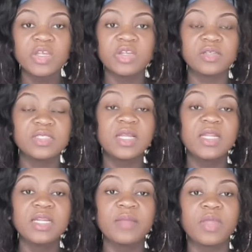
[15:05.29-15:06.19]
you're
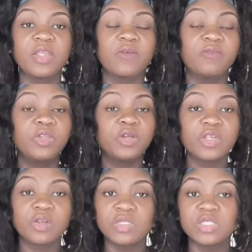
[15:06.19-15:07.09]
telling them that you have done
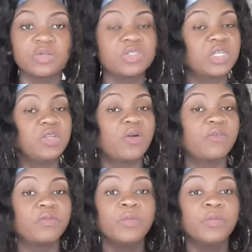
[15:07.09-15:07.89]
your research and you have